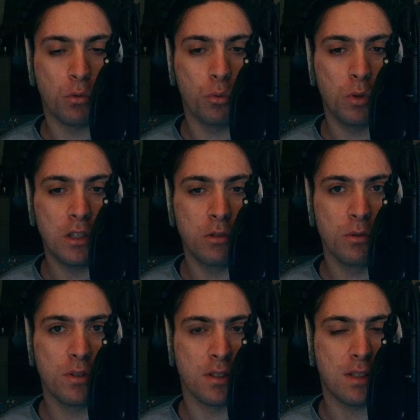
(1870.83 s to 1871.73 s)

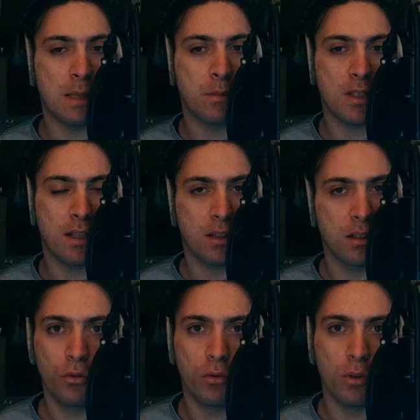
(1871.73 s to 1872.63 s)
reuse the same slider
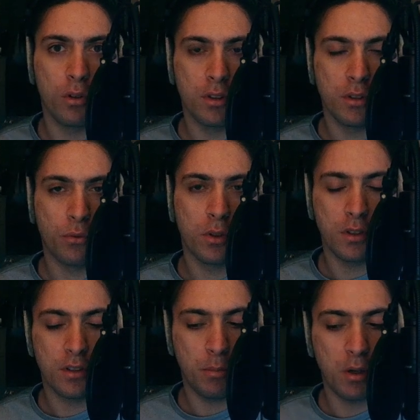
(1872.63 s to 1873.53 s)
for
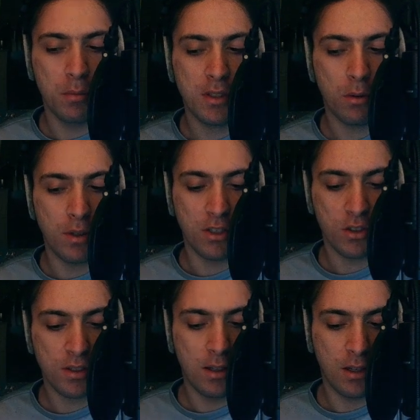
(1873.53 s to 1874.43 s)
different parameter
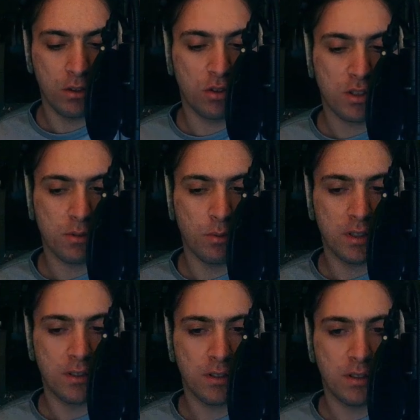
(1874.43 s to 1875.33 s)
ranges and you just
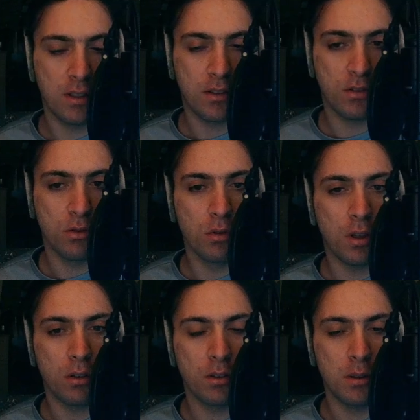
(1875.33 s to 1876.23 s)
want it to
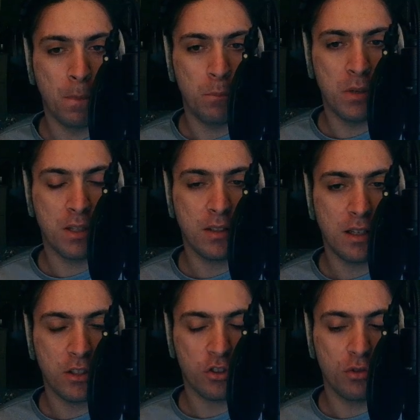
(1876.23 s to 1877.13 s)
only be
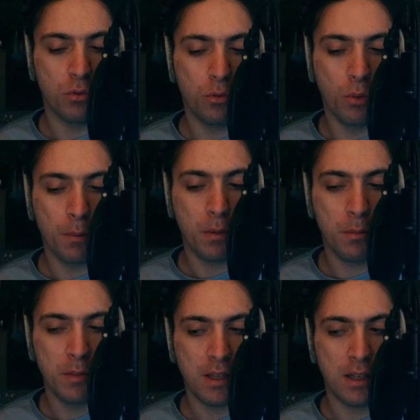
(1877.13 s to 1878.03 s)
attached to one
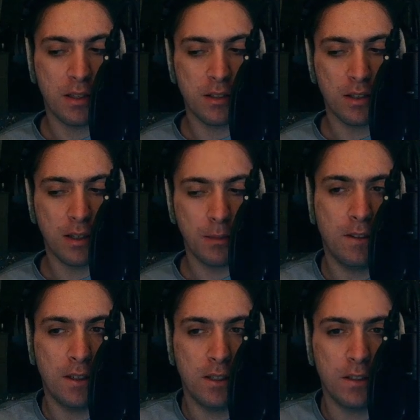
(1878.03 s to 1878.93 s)
parameter at a time.
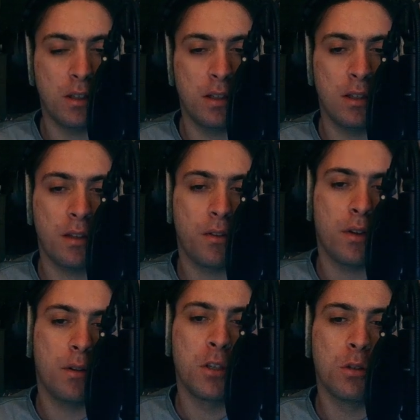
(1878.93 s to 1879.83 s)
And
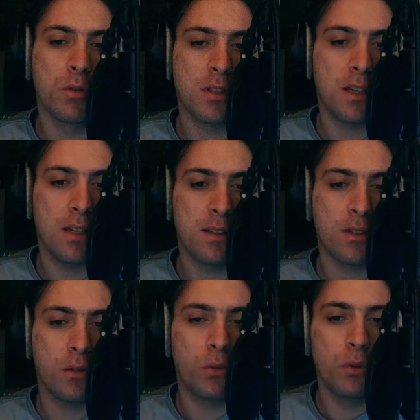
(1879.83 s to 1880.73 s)
another use case
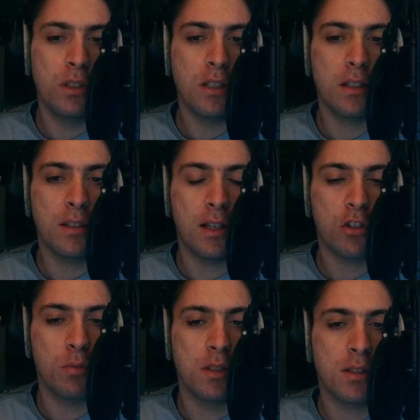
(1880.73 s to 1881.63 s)
of unique
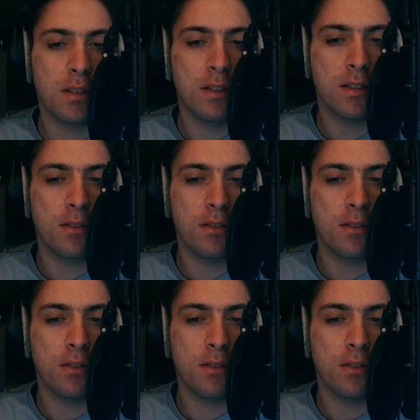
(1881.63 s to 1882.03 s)
attachments is